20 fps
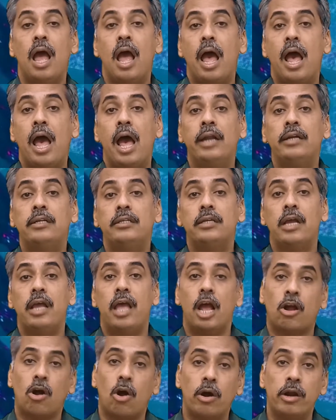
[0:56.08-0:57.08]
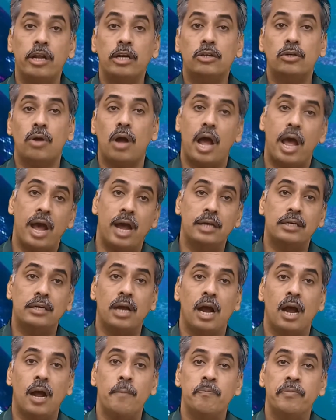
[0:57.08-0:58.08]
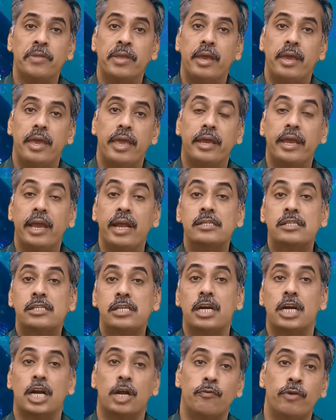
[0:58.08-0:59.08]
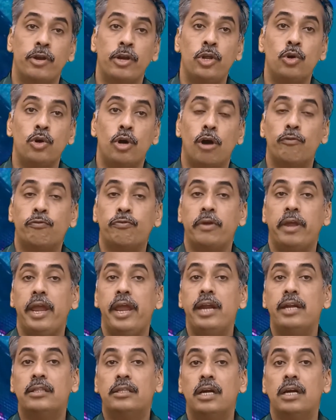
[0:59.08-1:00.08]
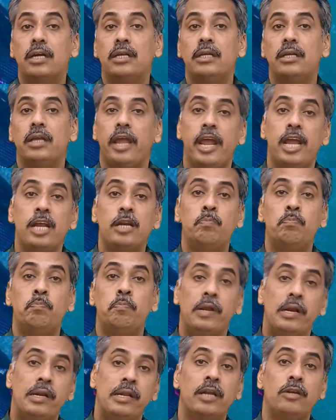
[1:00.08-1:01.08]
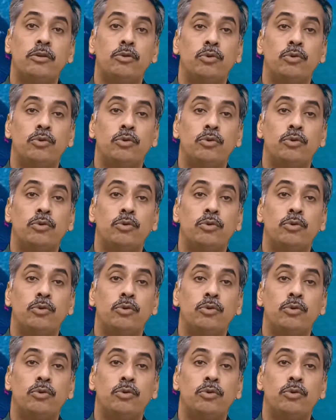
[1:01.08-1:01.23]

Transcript: and according to IATA, against a revenue of 838 billion